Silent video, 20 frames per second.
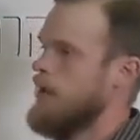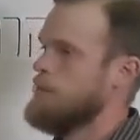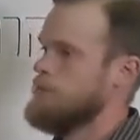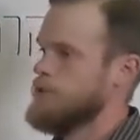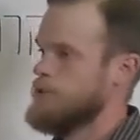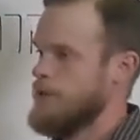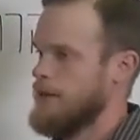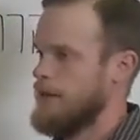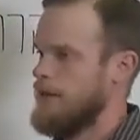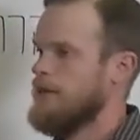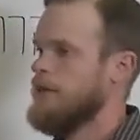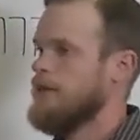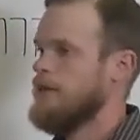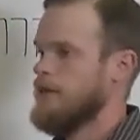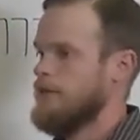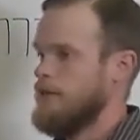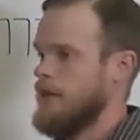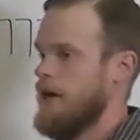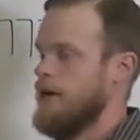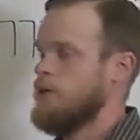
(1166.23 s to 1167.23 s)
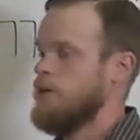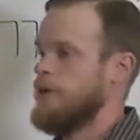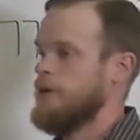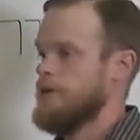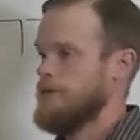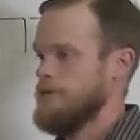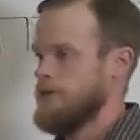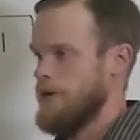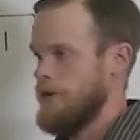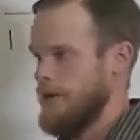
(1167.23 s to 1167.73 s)
I'm saying Yahweh
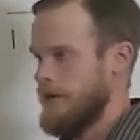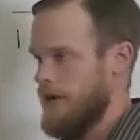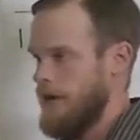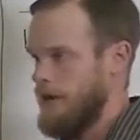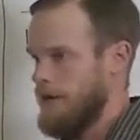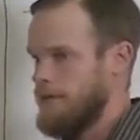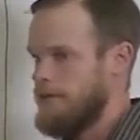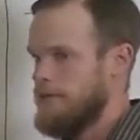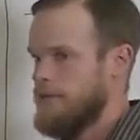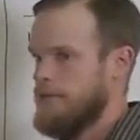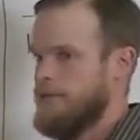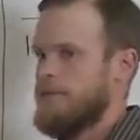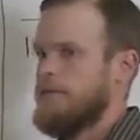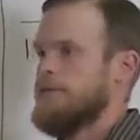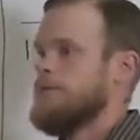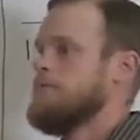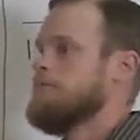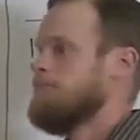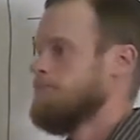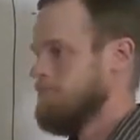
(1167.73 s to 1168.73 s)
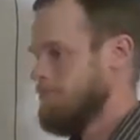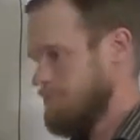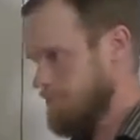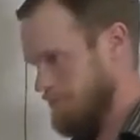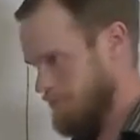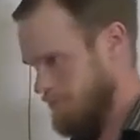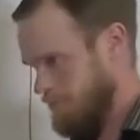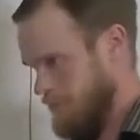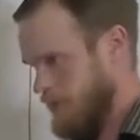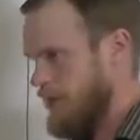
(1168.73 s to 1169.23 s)
is our God,
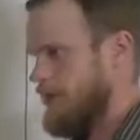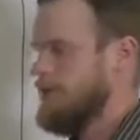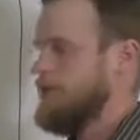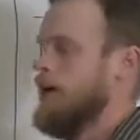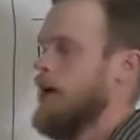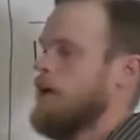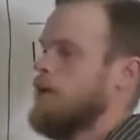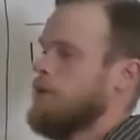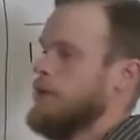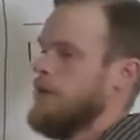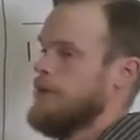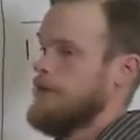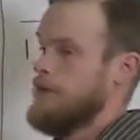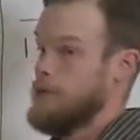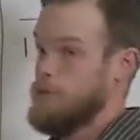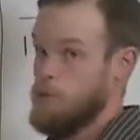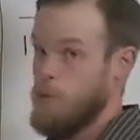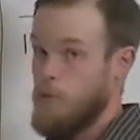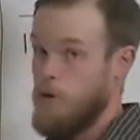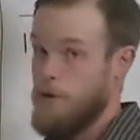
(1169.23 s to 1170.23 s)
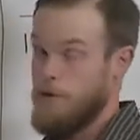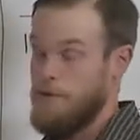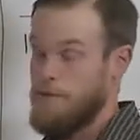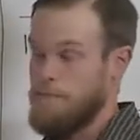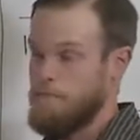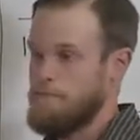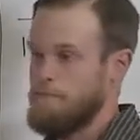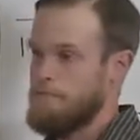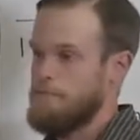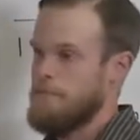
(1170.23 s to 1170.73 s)
Yahweh is
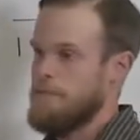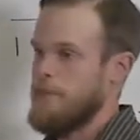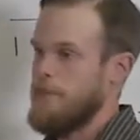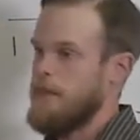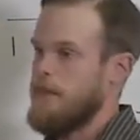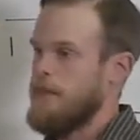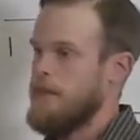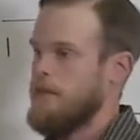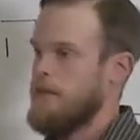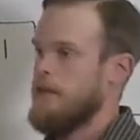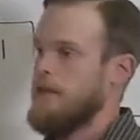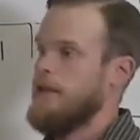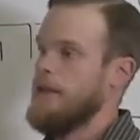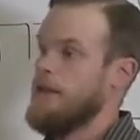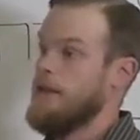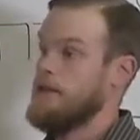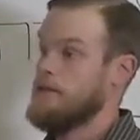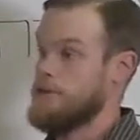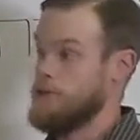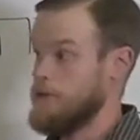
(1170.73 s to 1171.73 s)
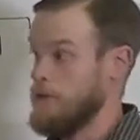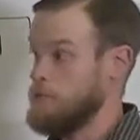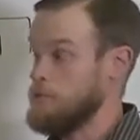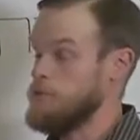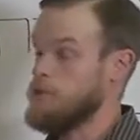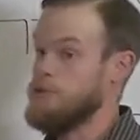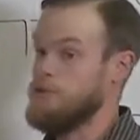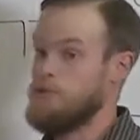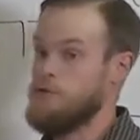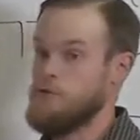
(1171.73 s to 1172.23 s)
one, and
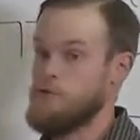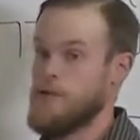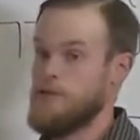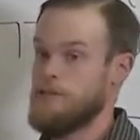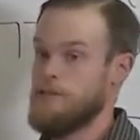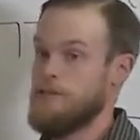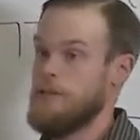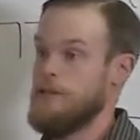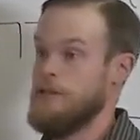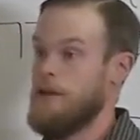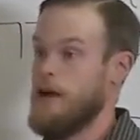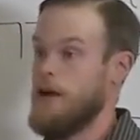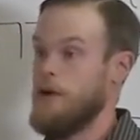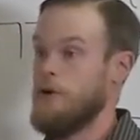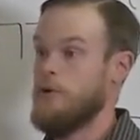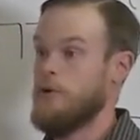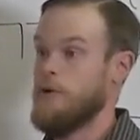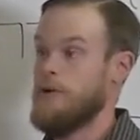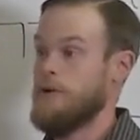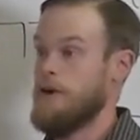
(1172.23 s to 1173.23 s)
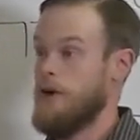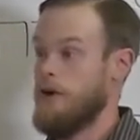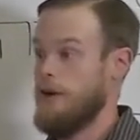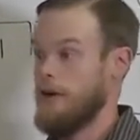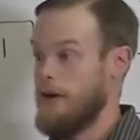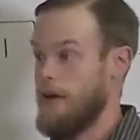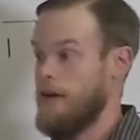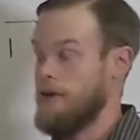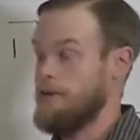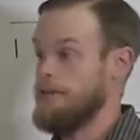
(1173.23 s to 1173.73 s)
some choose to translate Yahweh our
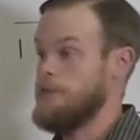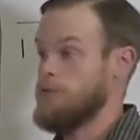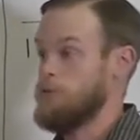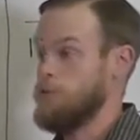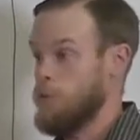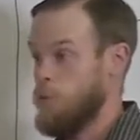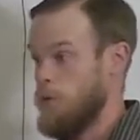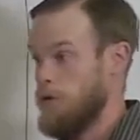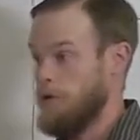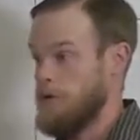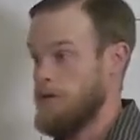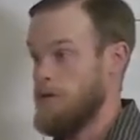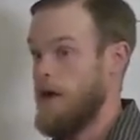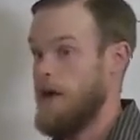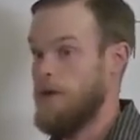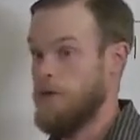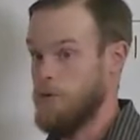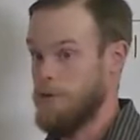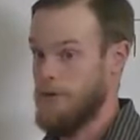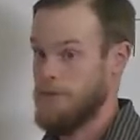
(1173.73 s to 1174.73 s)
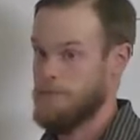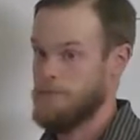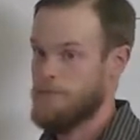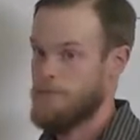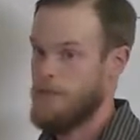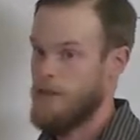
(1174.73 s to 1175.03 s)
God is one Yahweh.